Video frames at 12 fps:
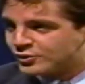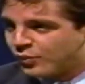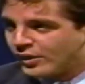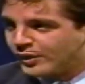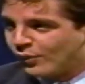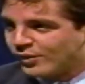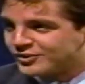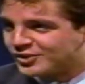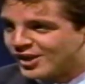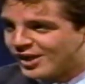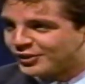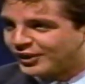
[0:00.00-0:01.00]

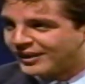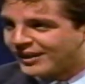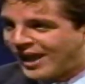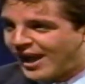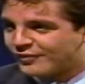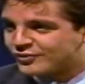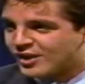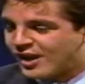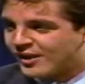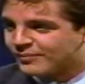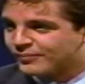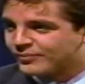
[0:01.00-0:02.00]
21-0 at
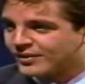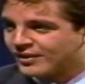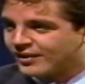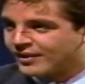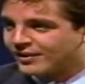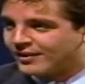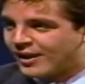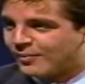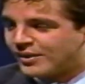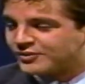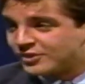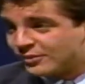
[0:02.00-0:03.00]
halftime. Now,
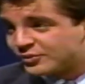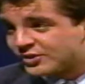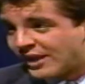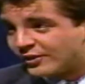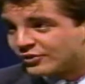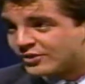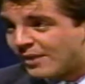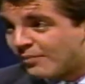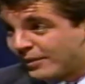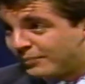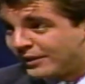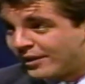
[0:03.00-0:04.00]
by some standards, that
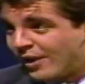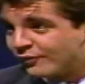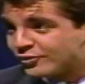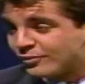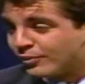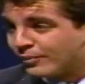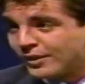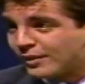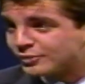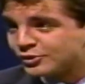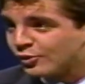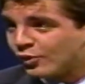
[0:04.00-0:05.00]
might be comfortable, but
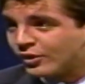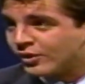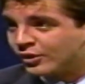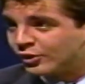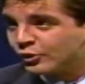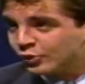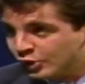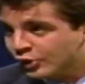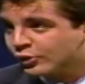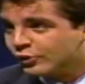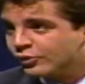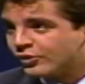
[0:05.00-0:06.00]
I'm sure you
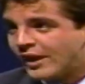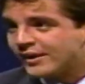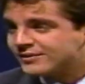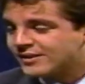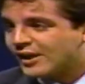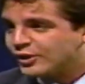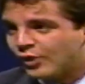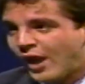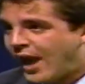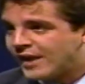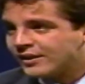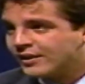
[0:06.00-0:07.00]
knew that you
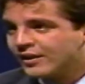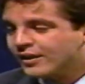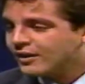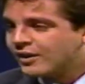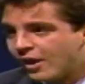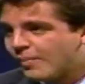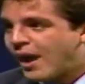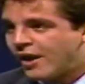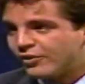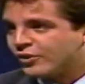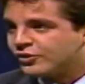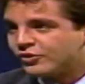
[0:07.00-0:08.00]
had to come
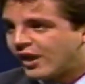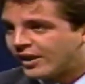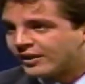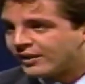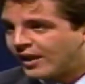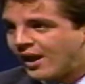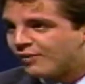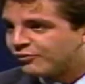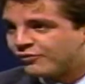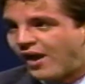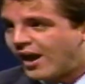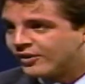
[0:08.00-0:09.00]
out in the second half
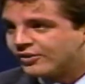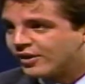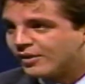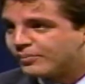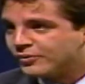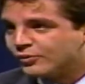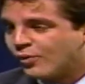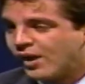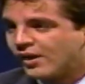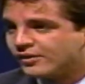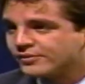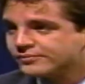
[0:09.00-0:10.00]
fired up as
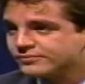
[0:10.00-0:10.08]
well.